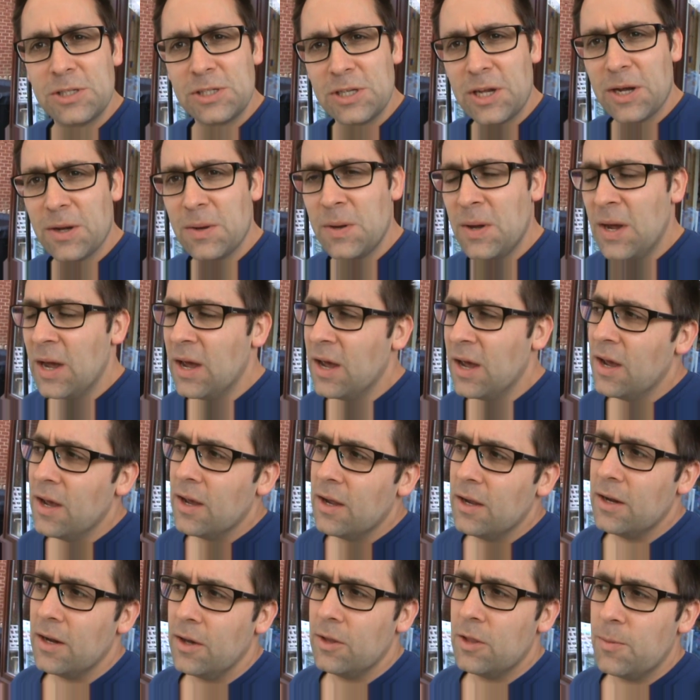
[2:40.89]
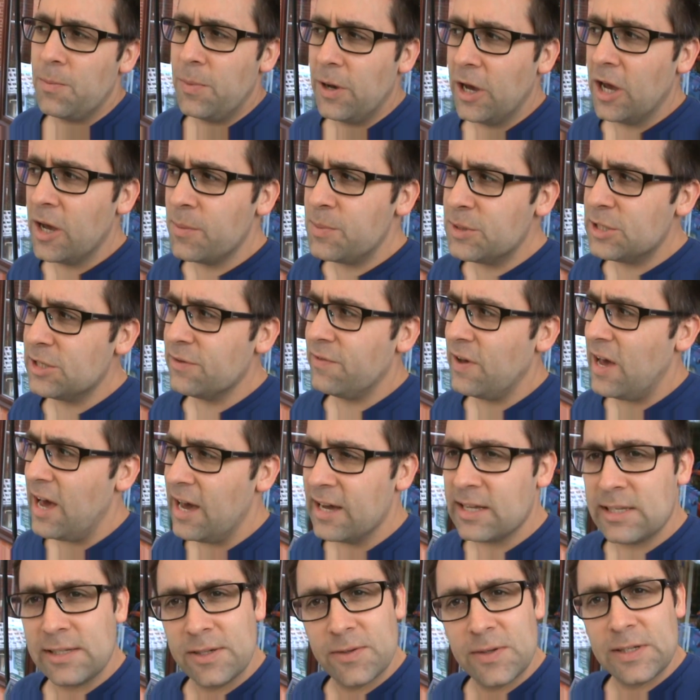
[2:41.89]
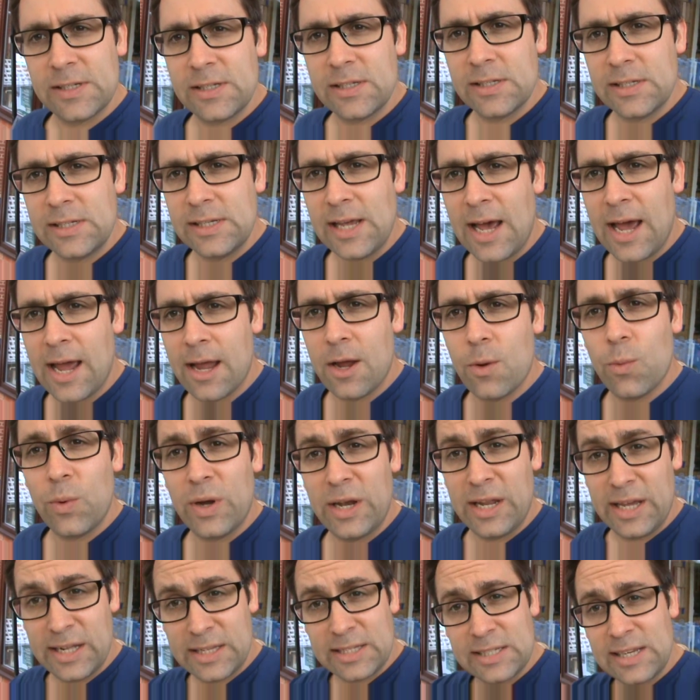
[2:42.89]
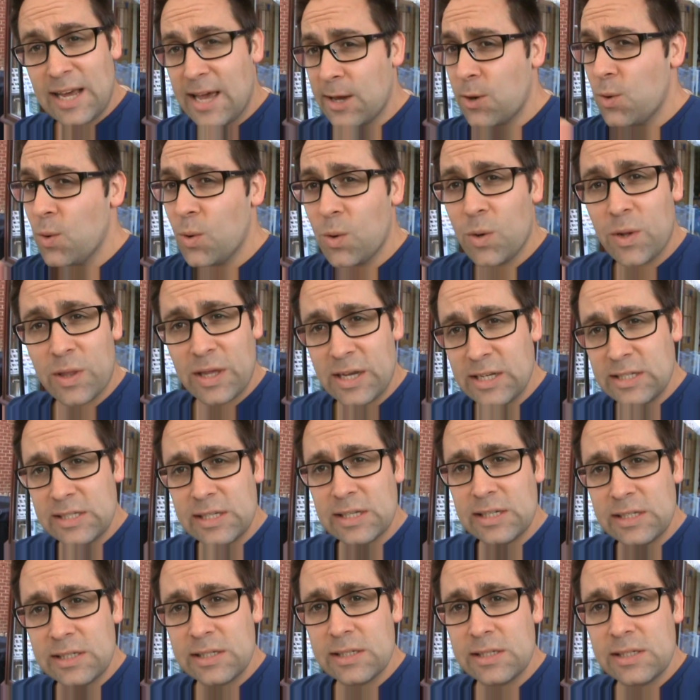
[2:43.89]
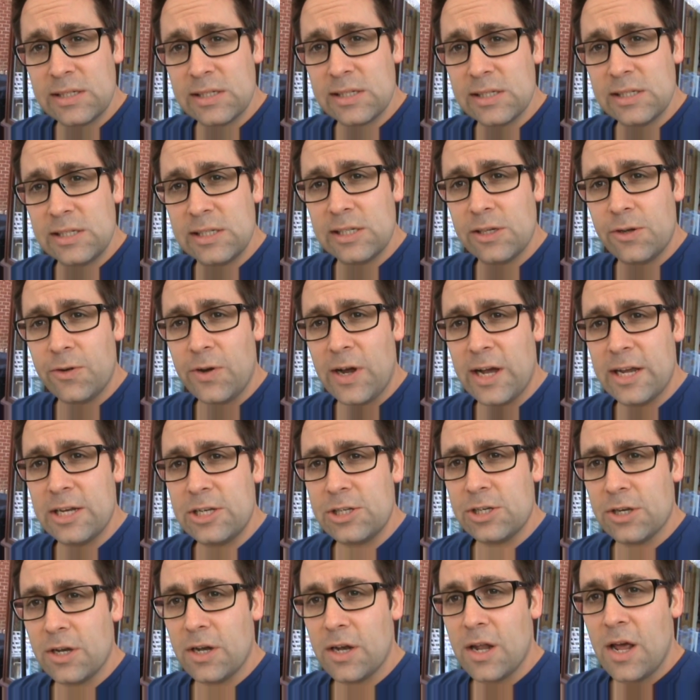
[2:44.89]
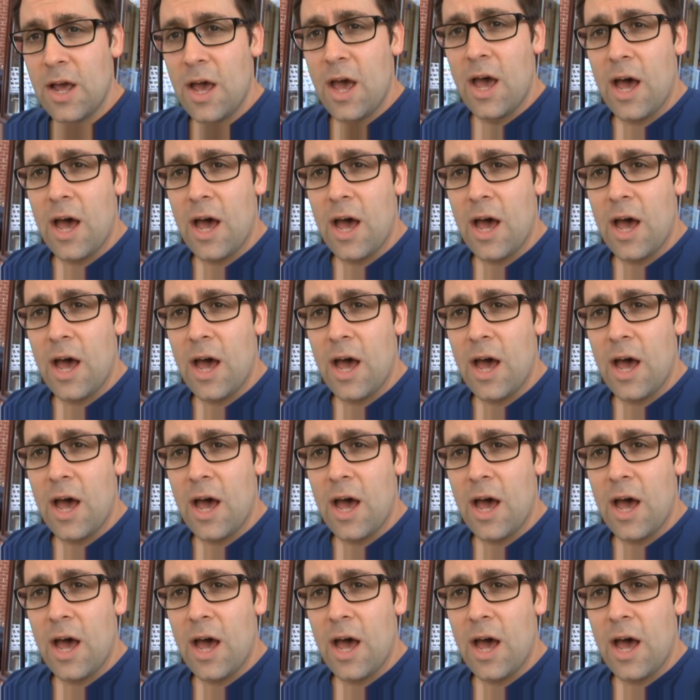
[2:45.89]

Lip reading: So, you know, the purpose of HECTOR is to say we need to take all of these things into consideration.